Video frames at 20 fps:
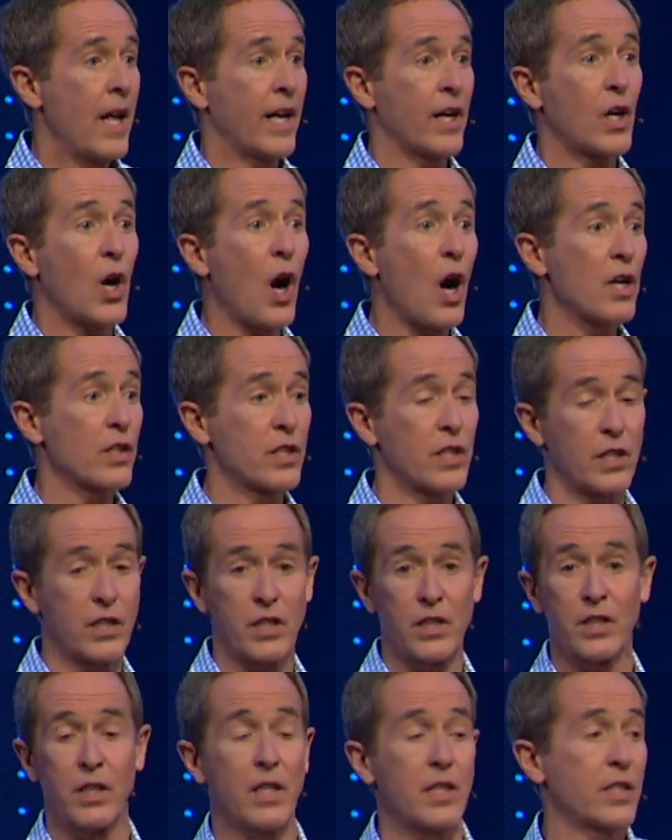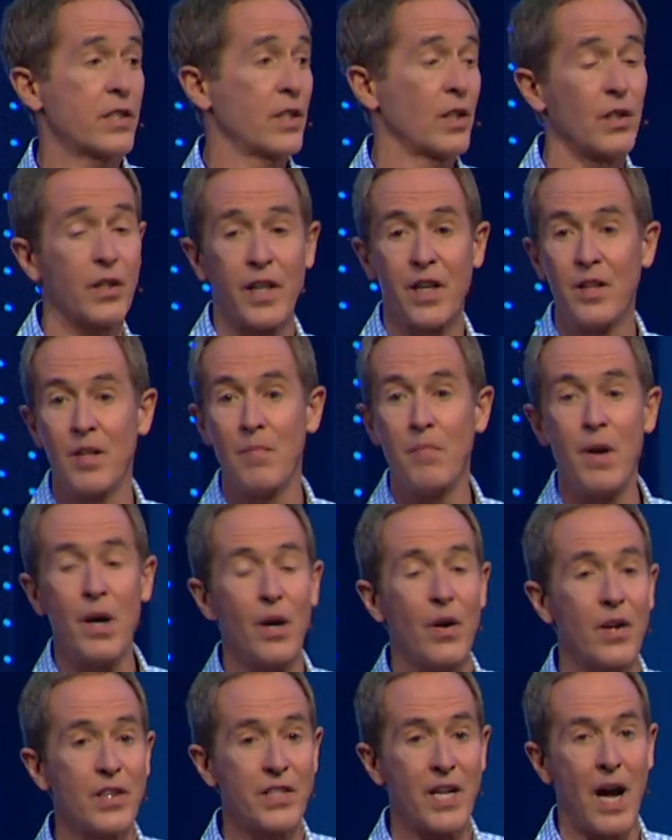and causes us to look in the
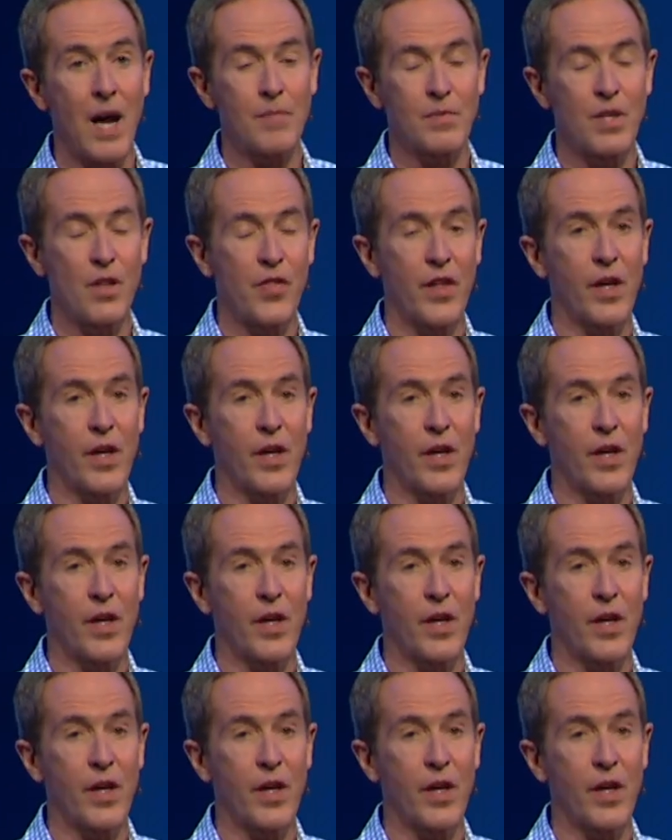mirror at times and